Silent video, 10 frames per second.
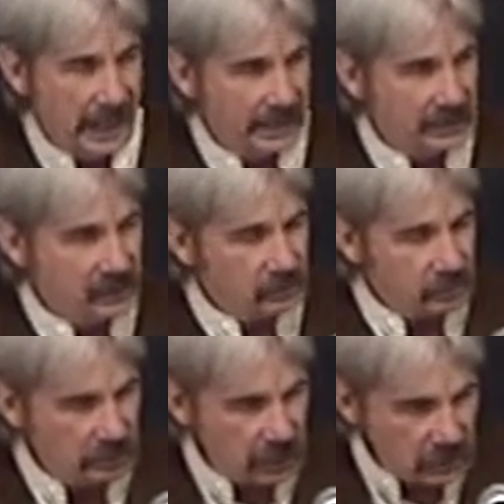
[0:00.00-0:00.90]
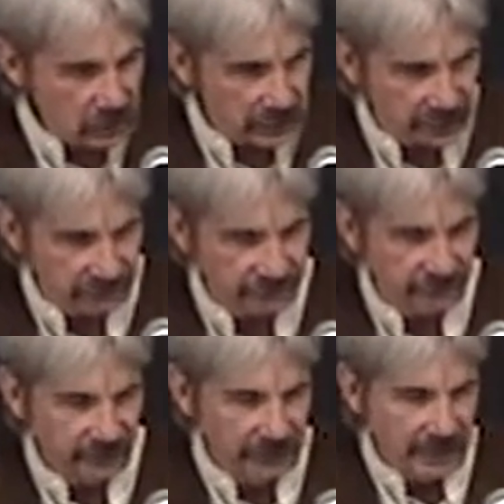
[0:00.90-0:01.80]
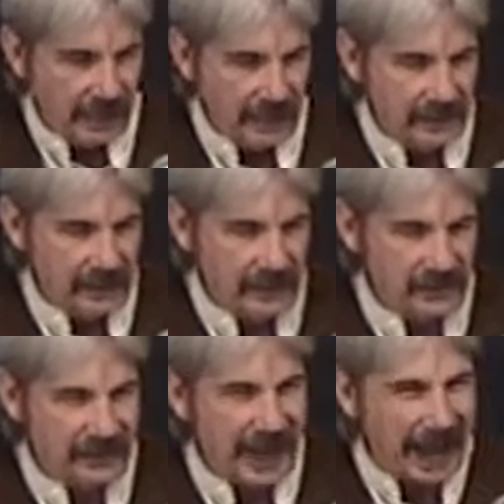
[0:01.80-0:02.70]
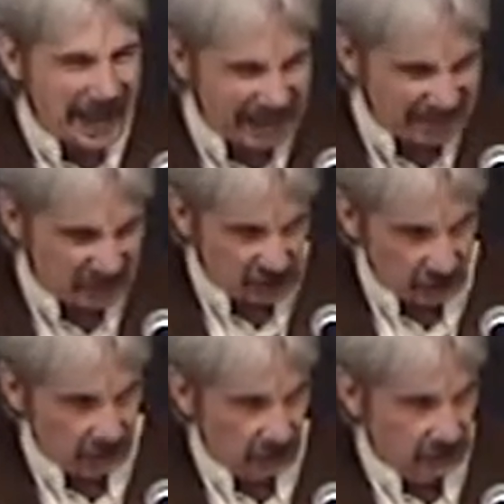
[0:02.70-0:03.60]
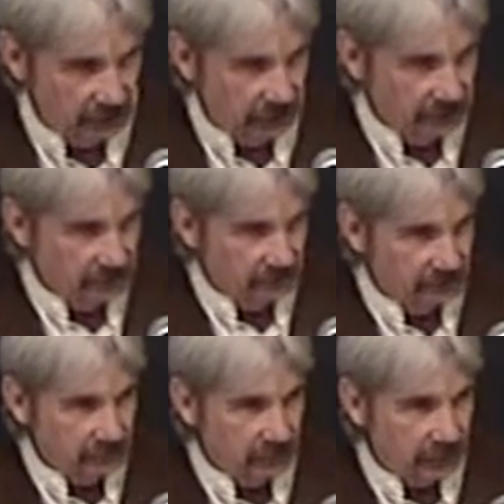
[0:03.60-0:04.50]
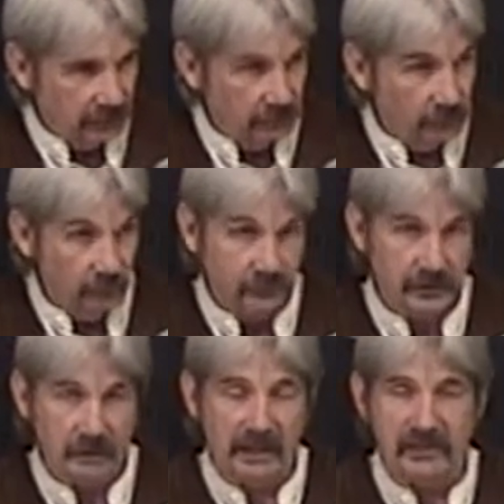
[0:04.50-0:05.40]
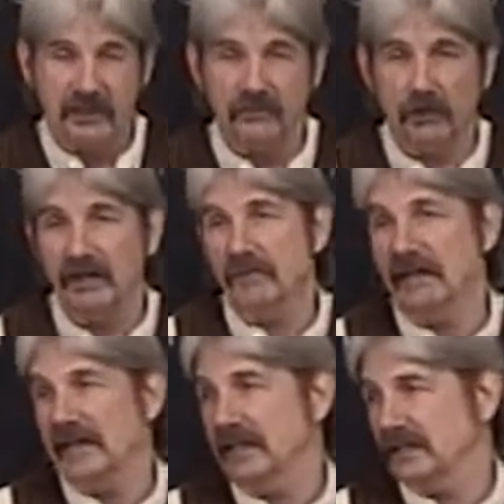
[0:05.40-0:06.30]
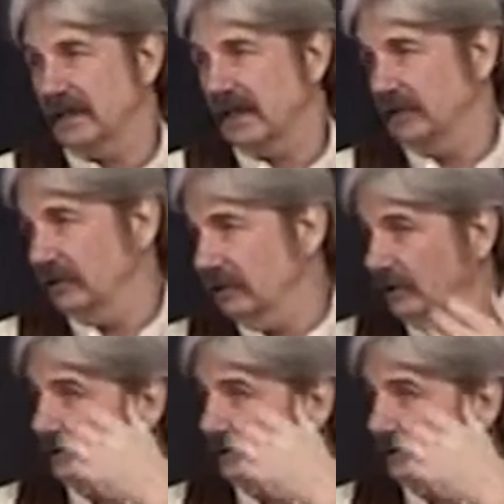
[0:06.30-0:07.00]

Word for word: and his motive and his angle. You know, somebody says, well, everybody has an angle